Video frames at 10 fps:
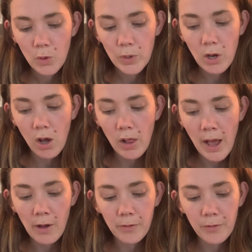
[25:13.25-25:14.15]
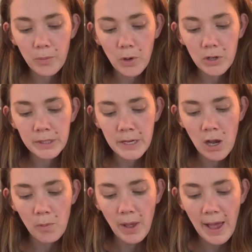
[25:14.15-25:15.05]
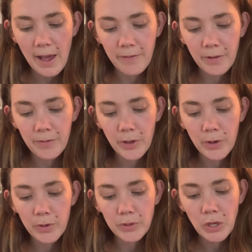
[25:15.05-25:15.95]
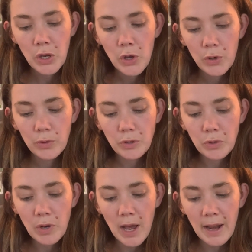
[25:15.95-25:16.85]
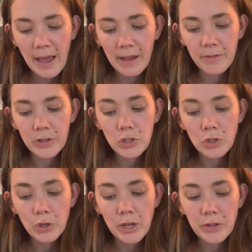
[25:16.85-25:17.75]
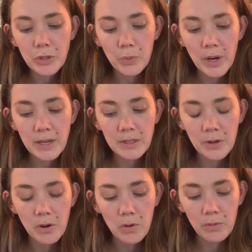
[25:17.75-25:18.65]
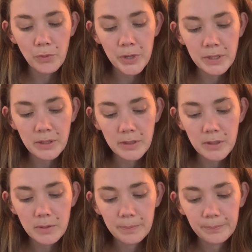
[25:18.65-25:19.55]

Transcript: We call out for mercy on behalf of those who do not have the strength to raise their own voices.